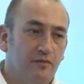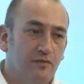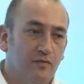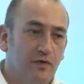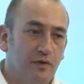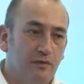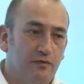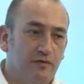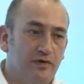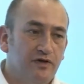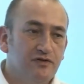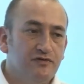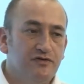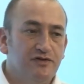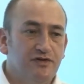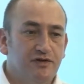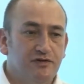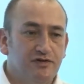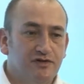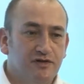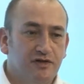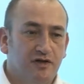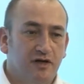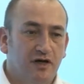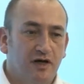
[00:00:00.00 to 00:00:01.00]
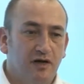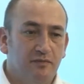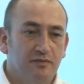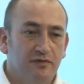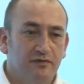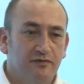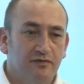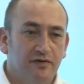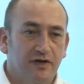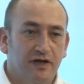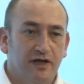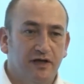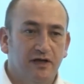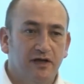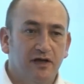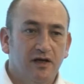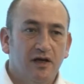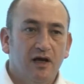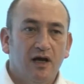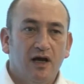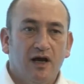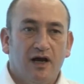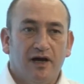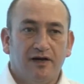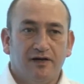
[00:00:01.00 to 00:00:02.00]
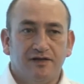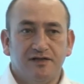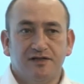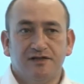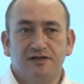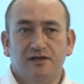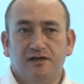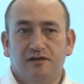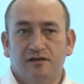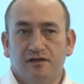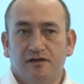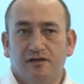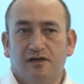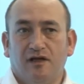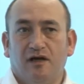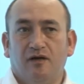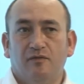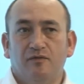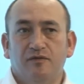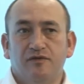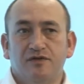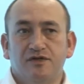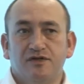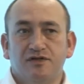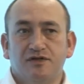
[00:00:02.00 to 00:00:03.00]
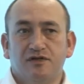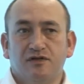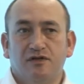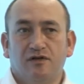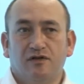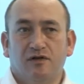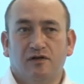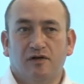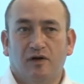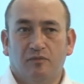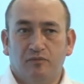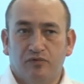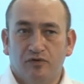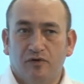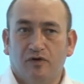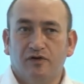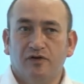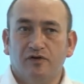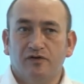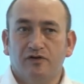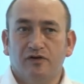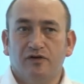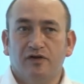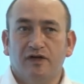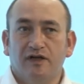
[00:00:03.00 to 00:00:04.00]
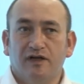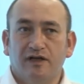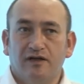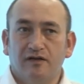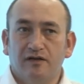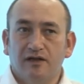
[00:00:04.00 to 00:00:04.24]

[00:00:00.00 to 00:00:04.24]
we were introduced to Hyper-V, I could see that was a product that